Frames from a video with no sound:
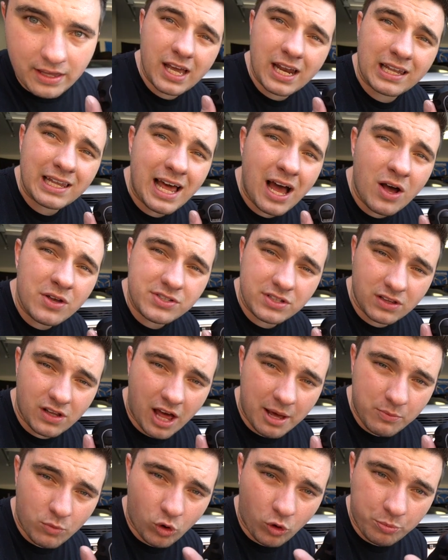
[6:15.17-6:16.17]
It allows a
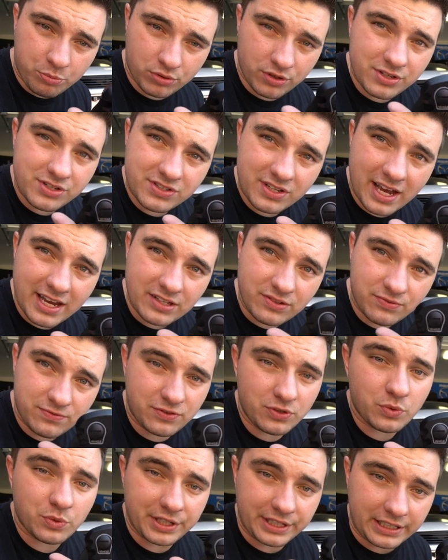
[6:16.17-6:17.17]
lot more precise
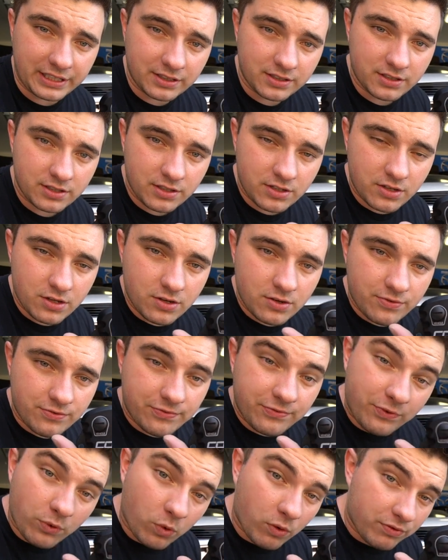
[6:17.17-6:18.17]
fueling
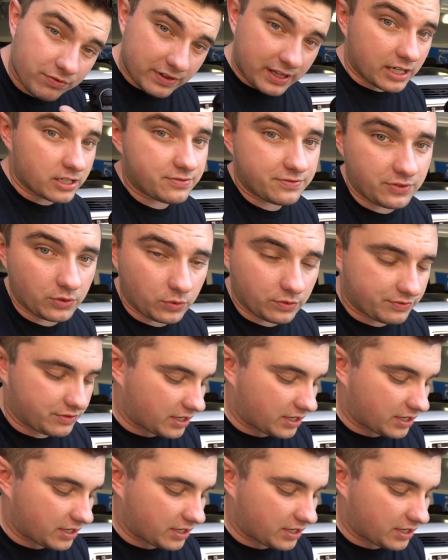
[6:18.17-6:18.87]
for flex fuel.